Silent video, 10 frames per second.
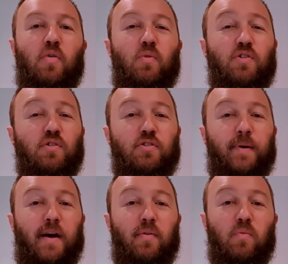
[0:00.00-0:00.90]
We talked
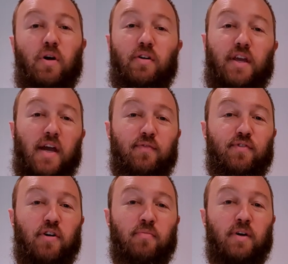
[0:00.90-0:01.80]
about where it came
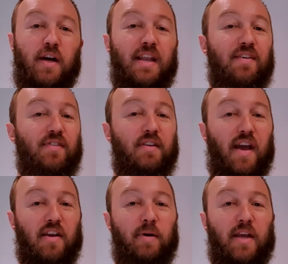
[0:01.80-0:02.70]
from and even
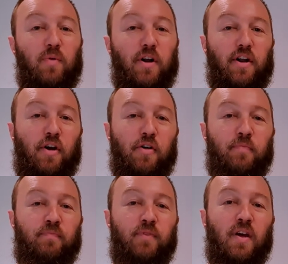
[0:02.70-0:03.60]
how to make one at
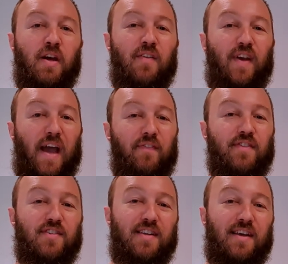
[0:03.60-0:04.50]
home. If you
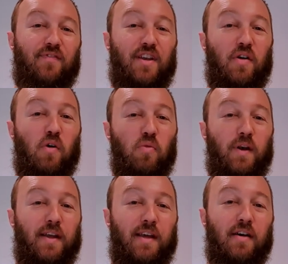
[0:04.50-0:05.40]
haven't seen that video
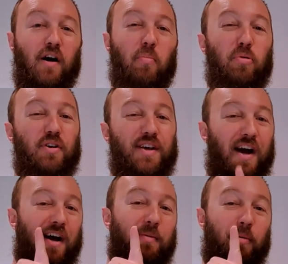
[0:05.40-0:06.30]
already, I'll put a
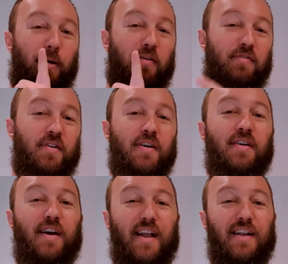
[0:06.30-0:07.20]
card up above
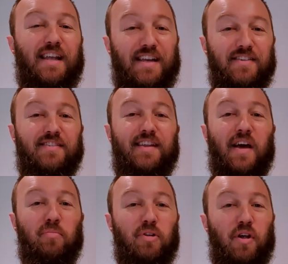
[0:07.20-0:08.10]
and a link
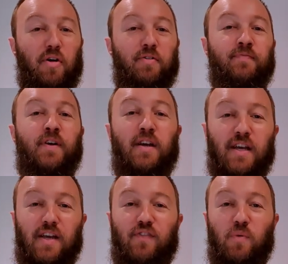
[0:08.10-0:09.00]
down below
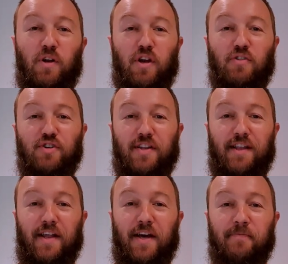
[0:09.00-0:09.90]
if you want to go check
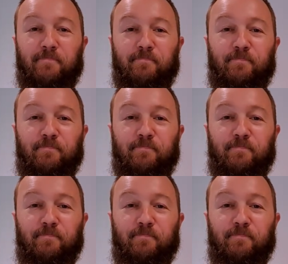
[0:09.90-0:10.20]
that out.